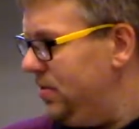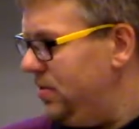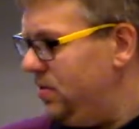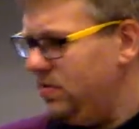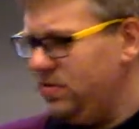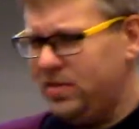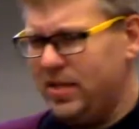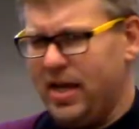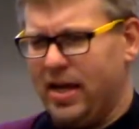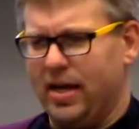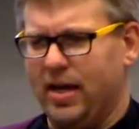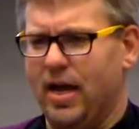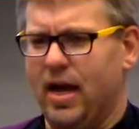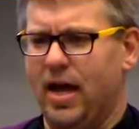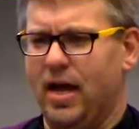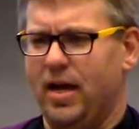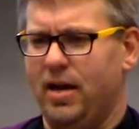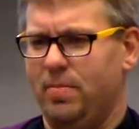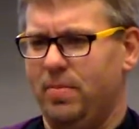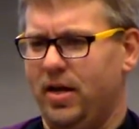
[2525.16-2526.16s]
Who's that guy?
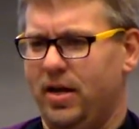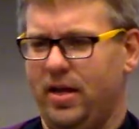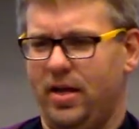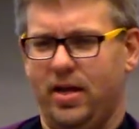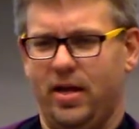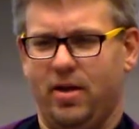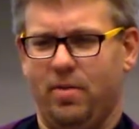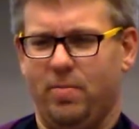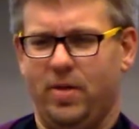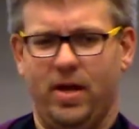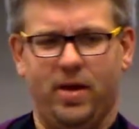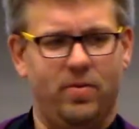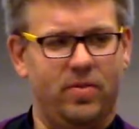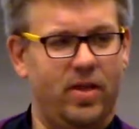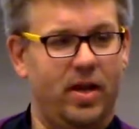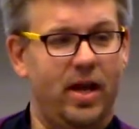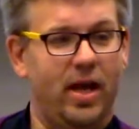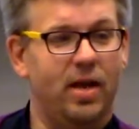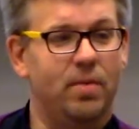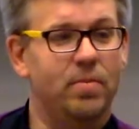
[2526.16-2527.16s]
Anybody? Help me out
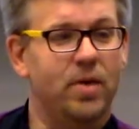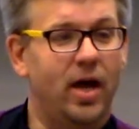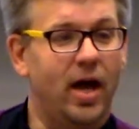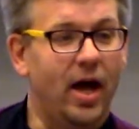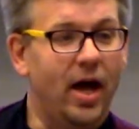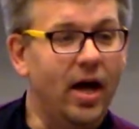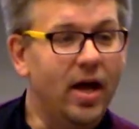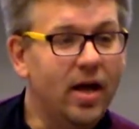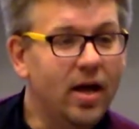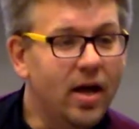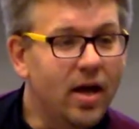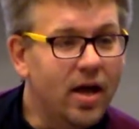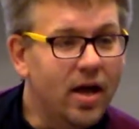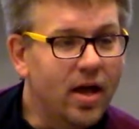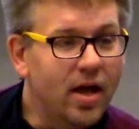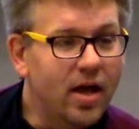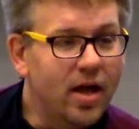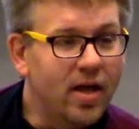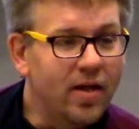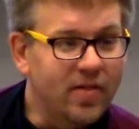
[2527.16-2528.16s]
with the name. Huh?
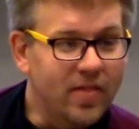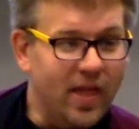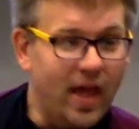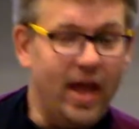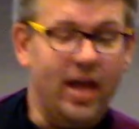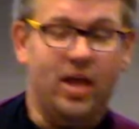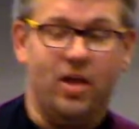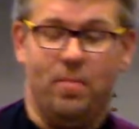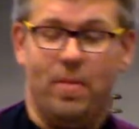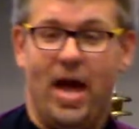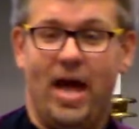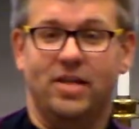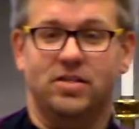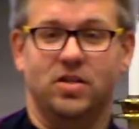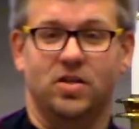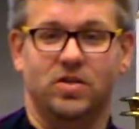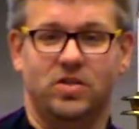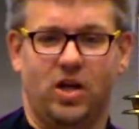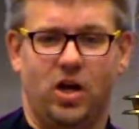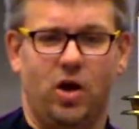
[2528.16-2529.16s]
Maslow. Thank you,
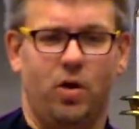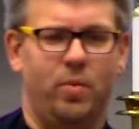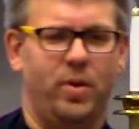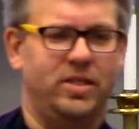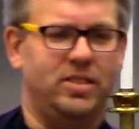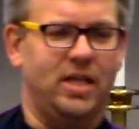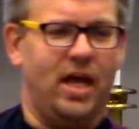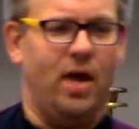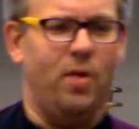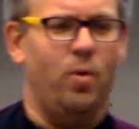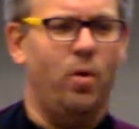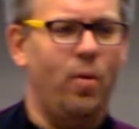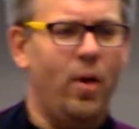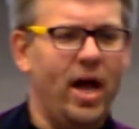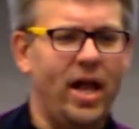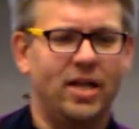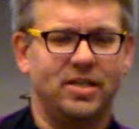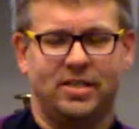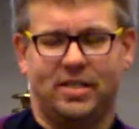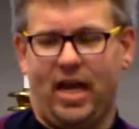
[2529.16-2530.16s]
Maslow. We say, well,
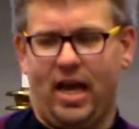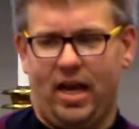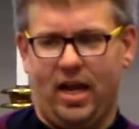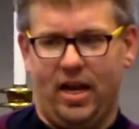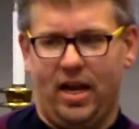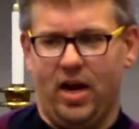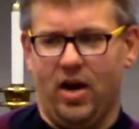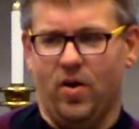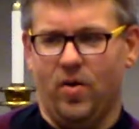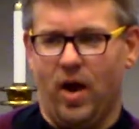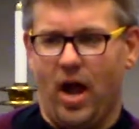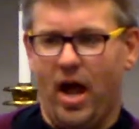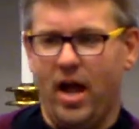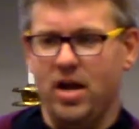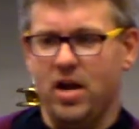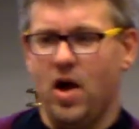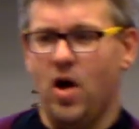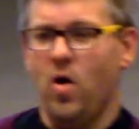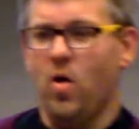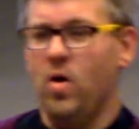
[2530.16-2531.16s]
wait a second here,
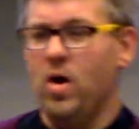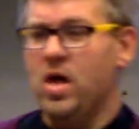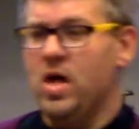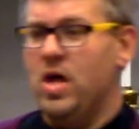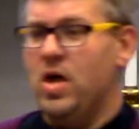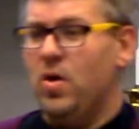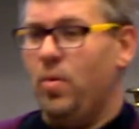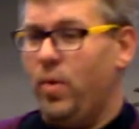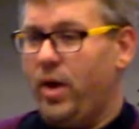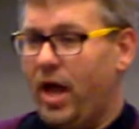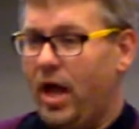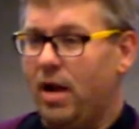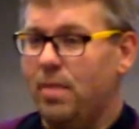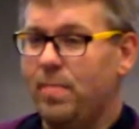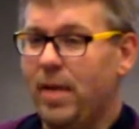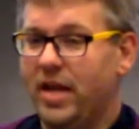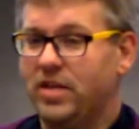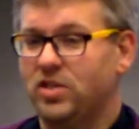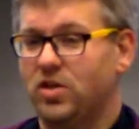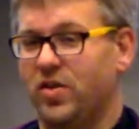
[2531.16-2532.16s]
right? No, we got to
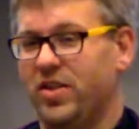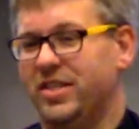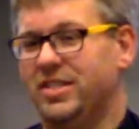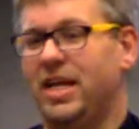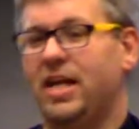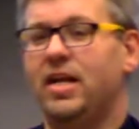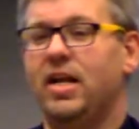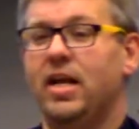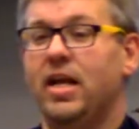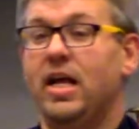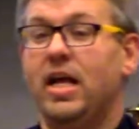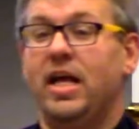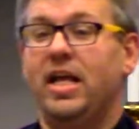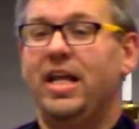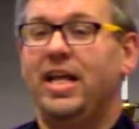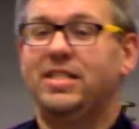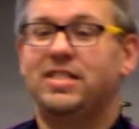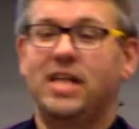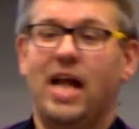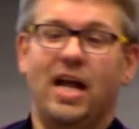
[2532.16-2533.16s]
make sure this. And
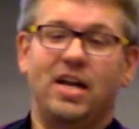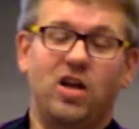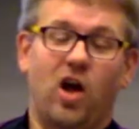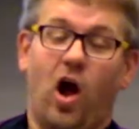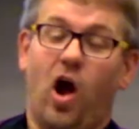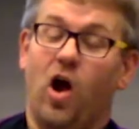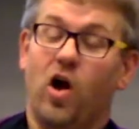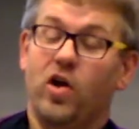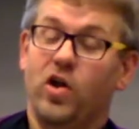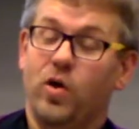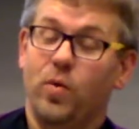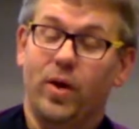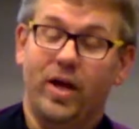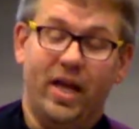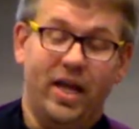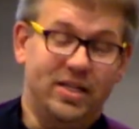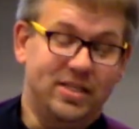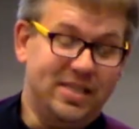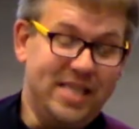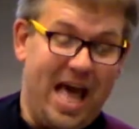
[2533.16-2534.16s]
it's not to argue
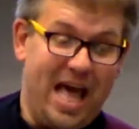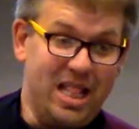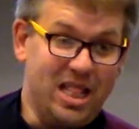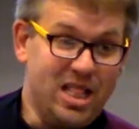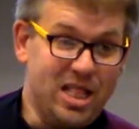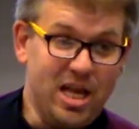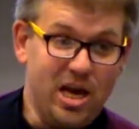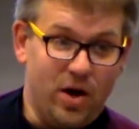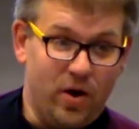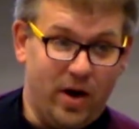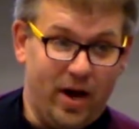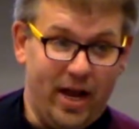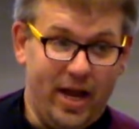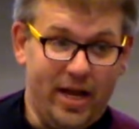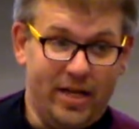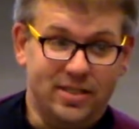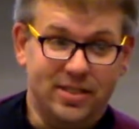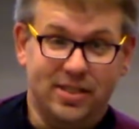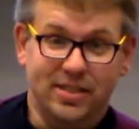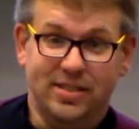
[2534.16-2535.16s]
against that
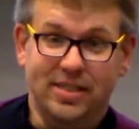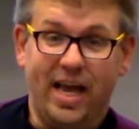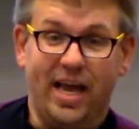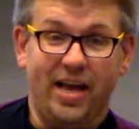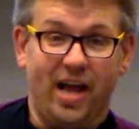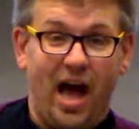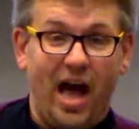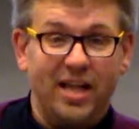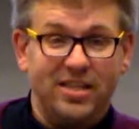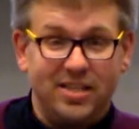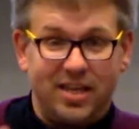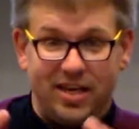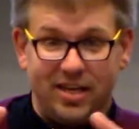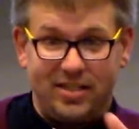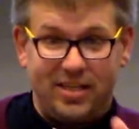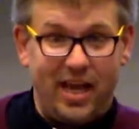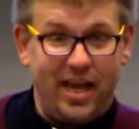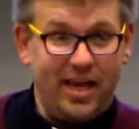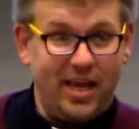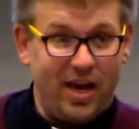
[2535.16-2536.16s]
theory. It's to say God's going
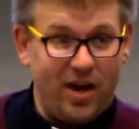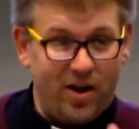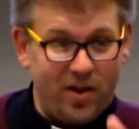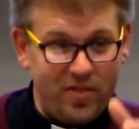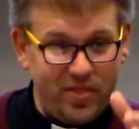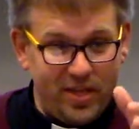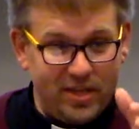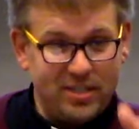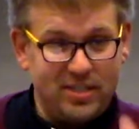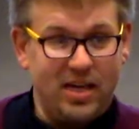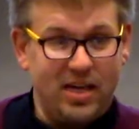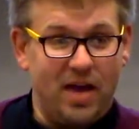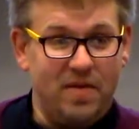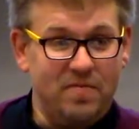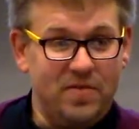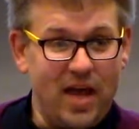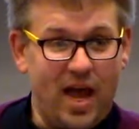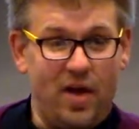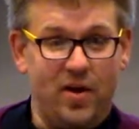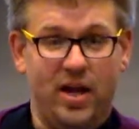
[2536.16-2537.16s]
to take care of this
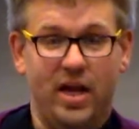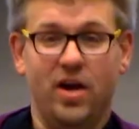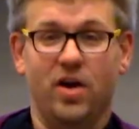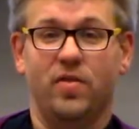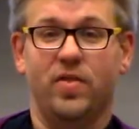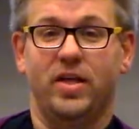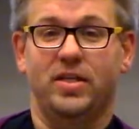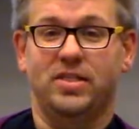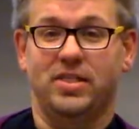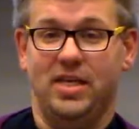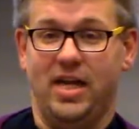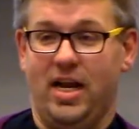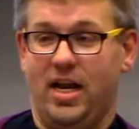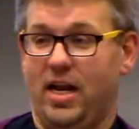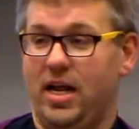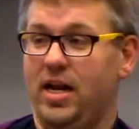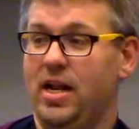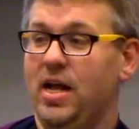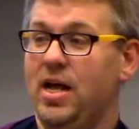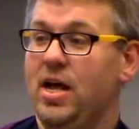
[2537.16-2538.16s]
stuff down here that's
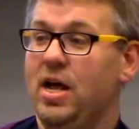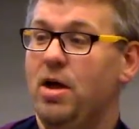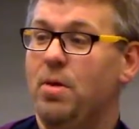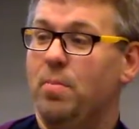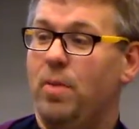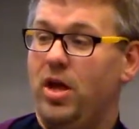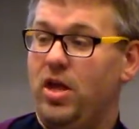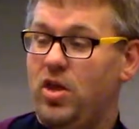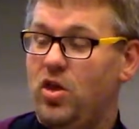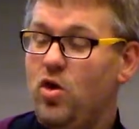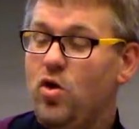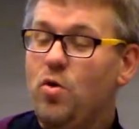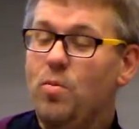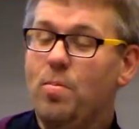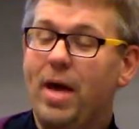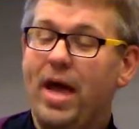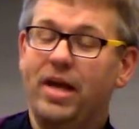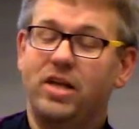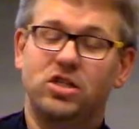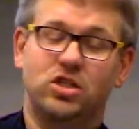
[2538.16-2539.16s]
needed, but you
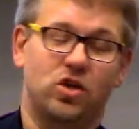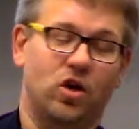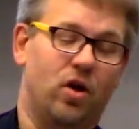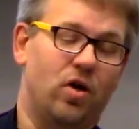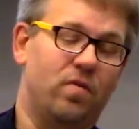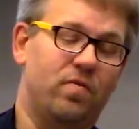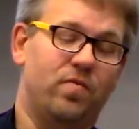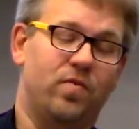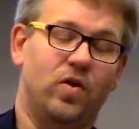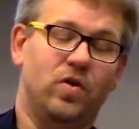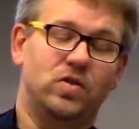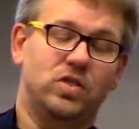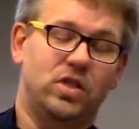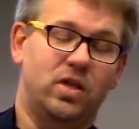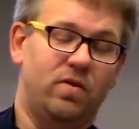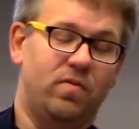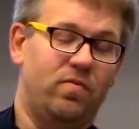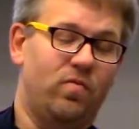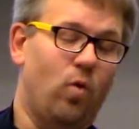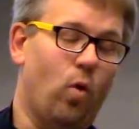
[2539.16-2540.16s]
make sure, first
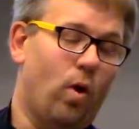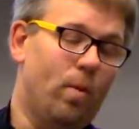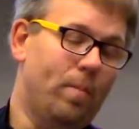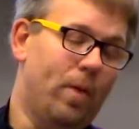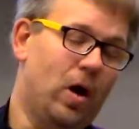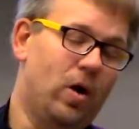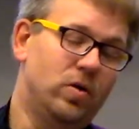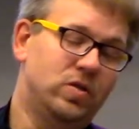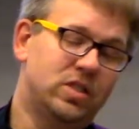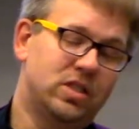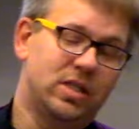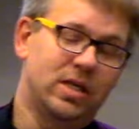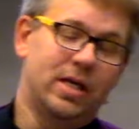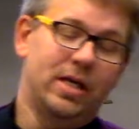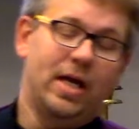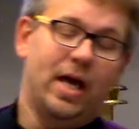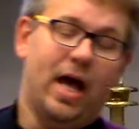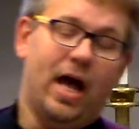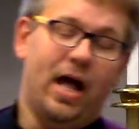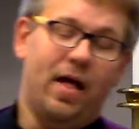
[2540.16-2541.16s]
and foremost,
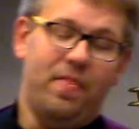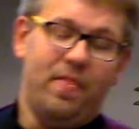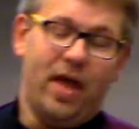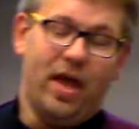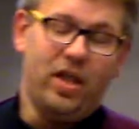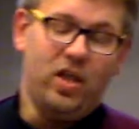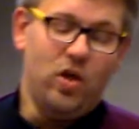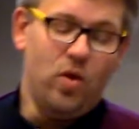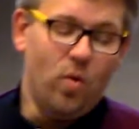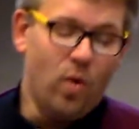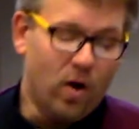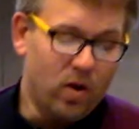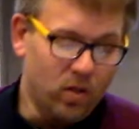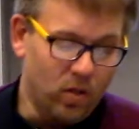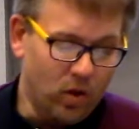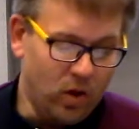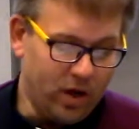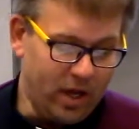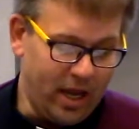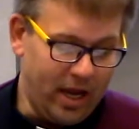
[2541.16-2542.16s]
that you are
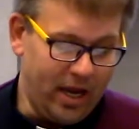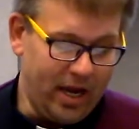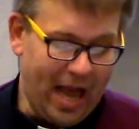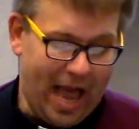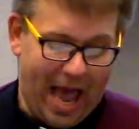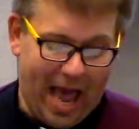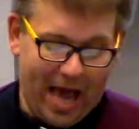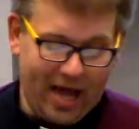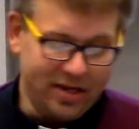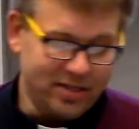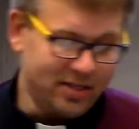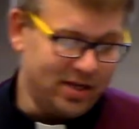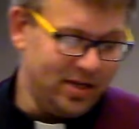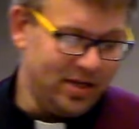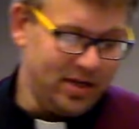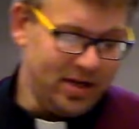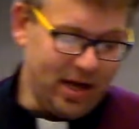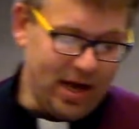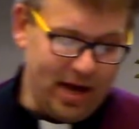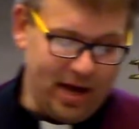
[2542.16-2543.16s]
looking at
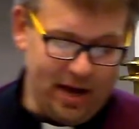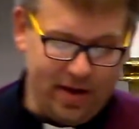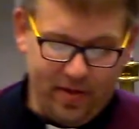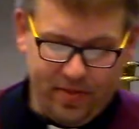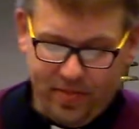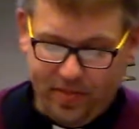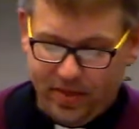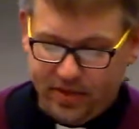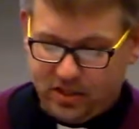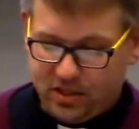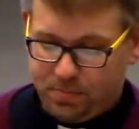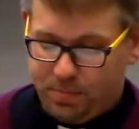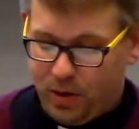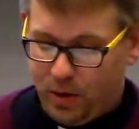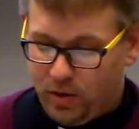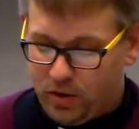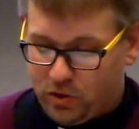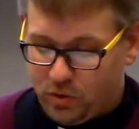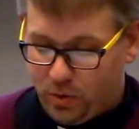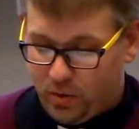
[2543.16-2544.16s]
the
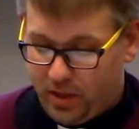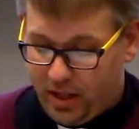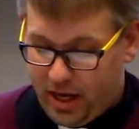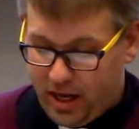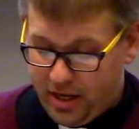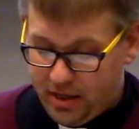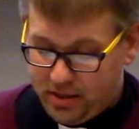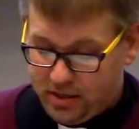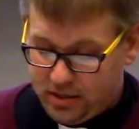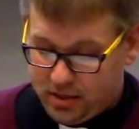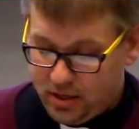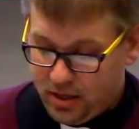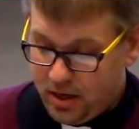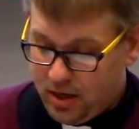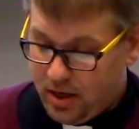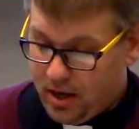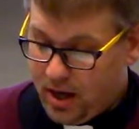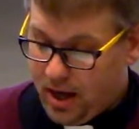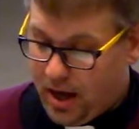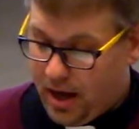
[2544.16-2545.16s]
spiritual needs
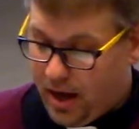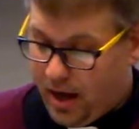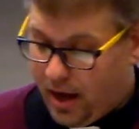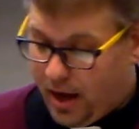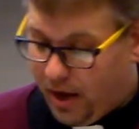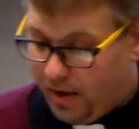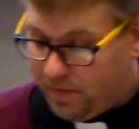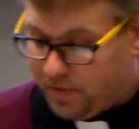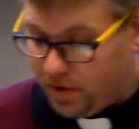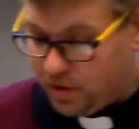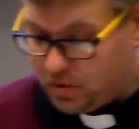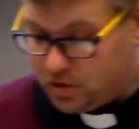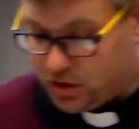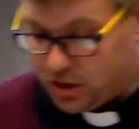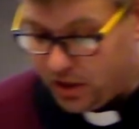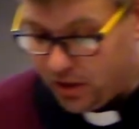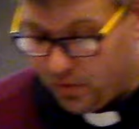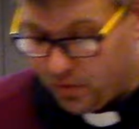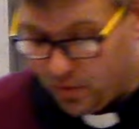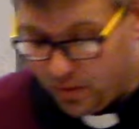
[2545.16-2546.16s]
of your
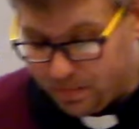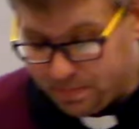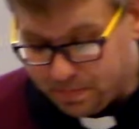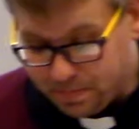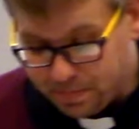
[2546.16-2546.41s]
children.